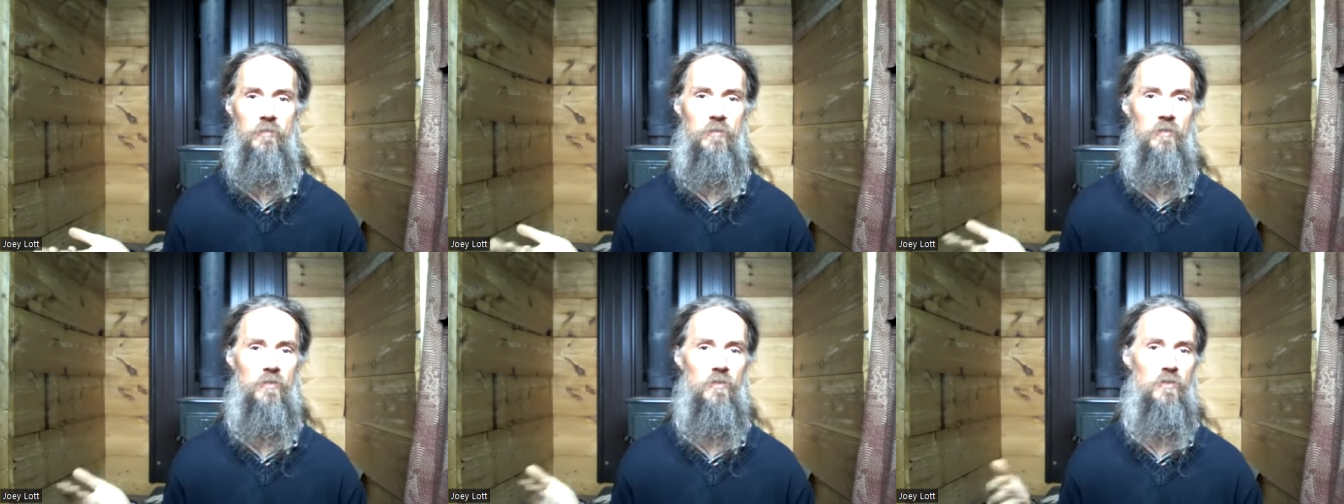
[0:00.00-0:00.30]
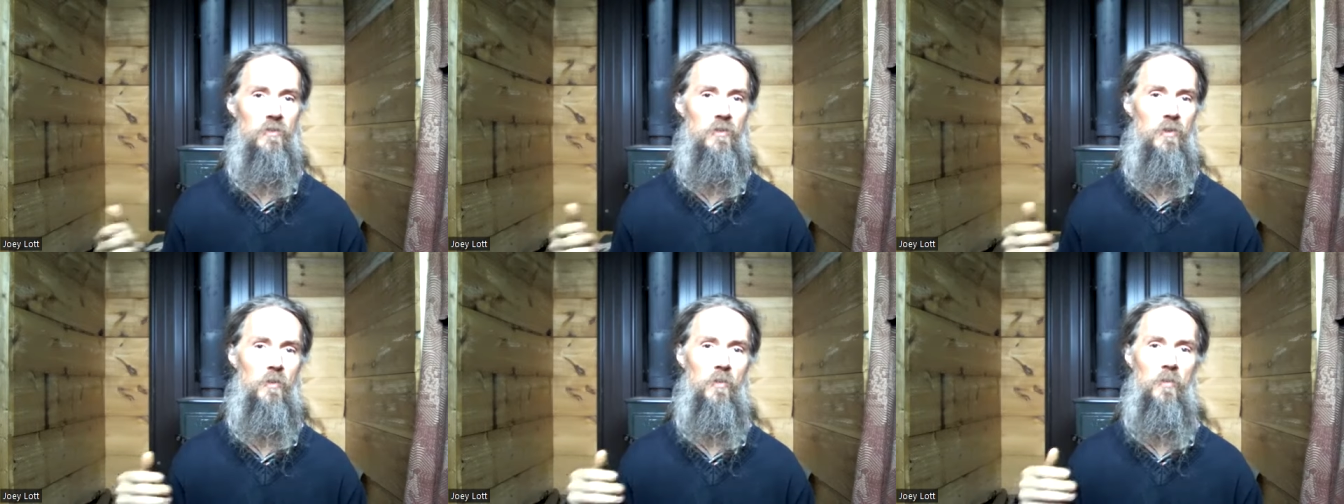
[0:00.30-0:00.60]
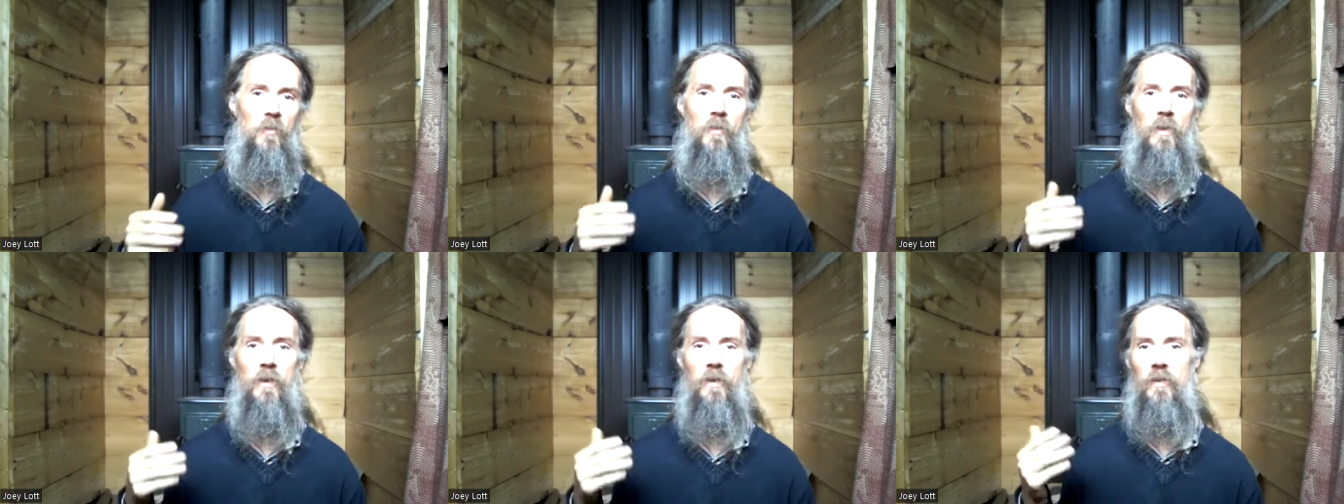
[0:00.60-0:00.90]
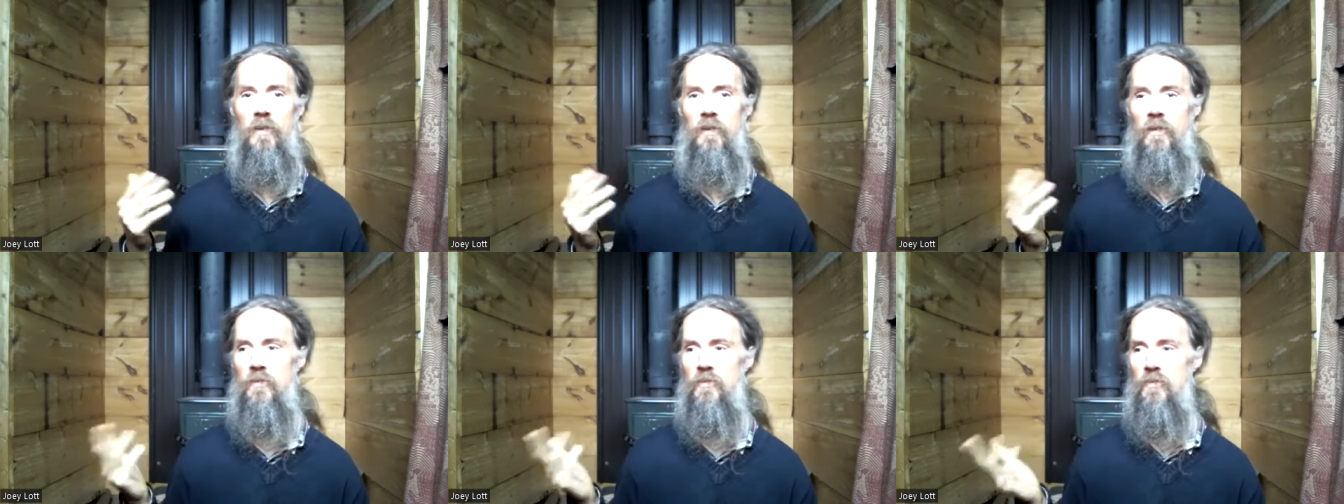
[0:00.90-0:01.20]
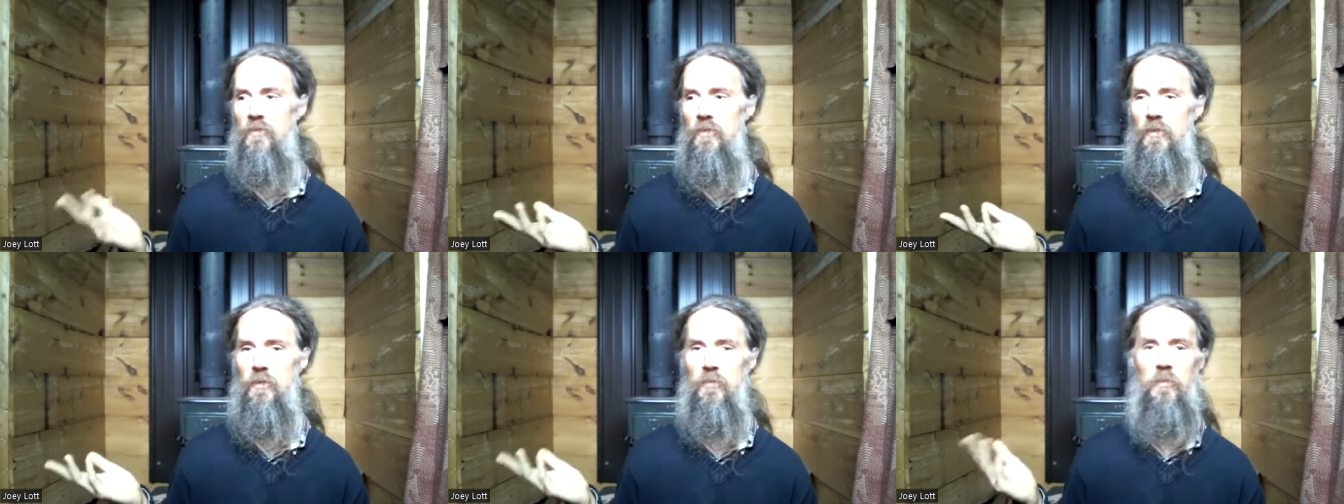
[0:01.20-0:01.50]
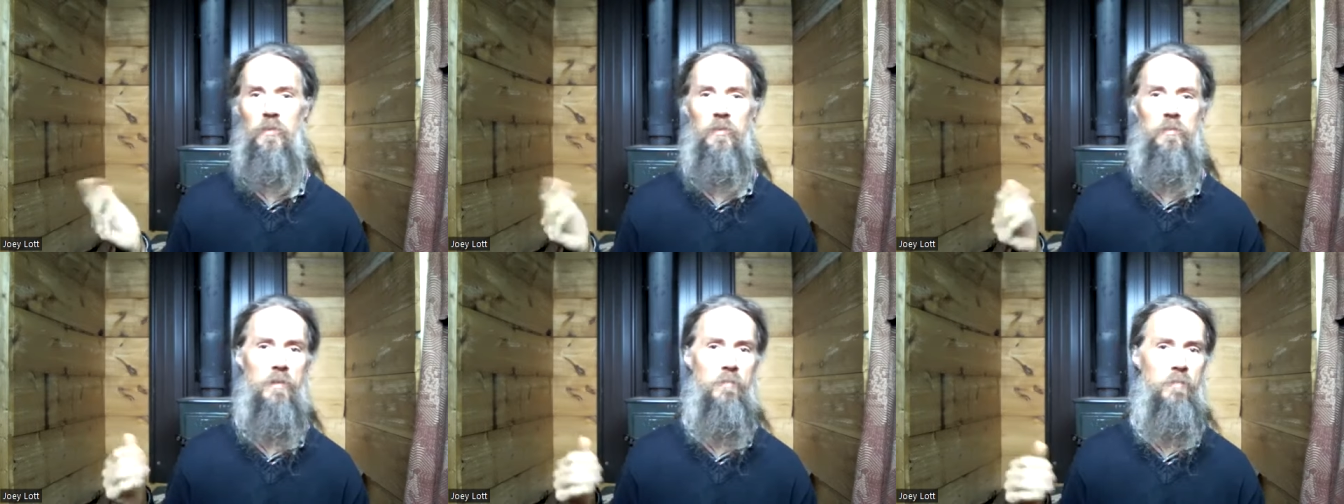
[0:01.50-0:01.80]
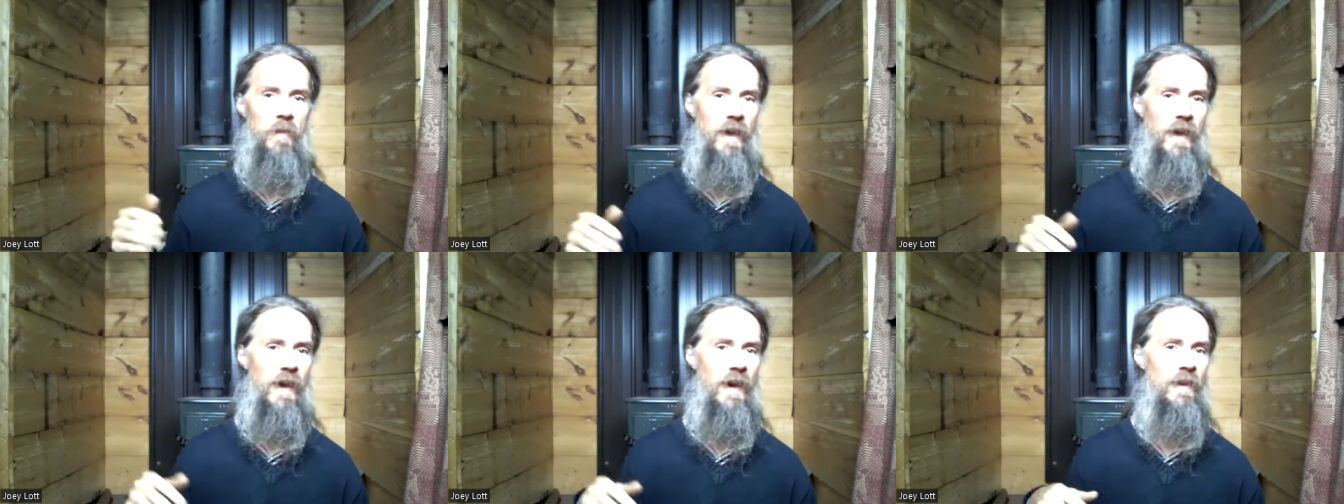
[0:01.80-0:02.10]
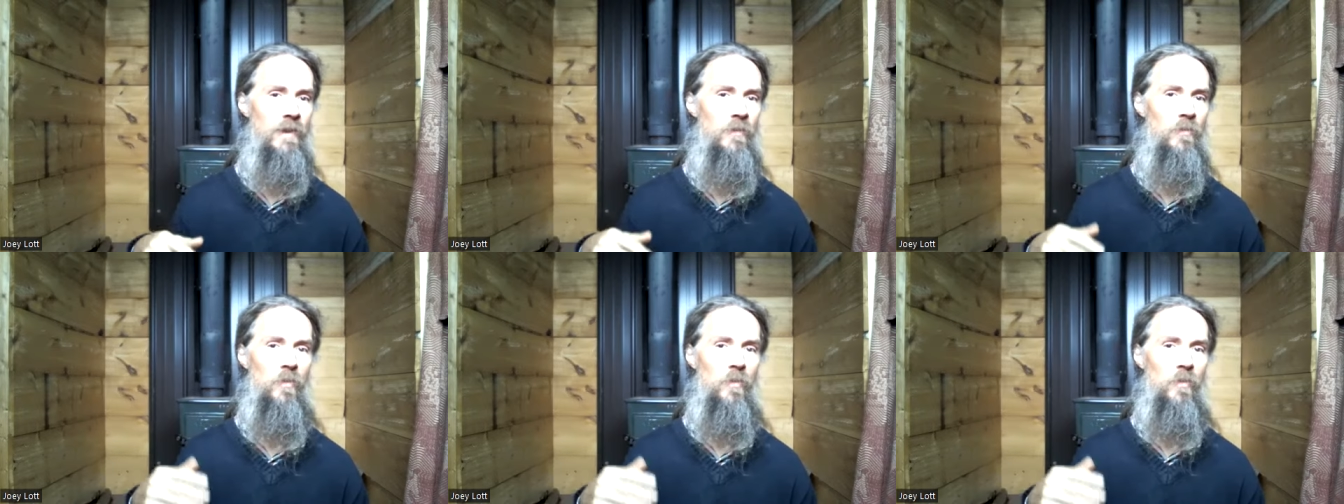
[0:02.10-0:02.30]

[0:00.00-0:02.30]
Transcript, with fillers: So what is good will be bad,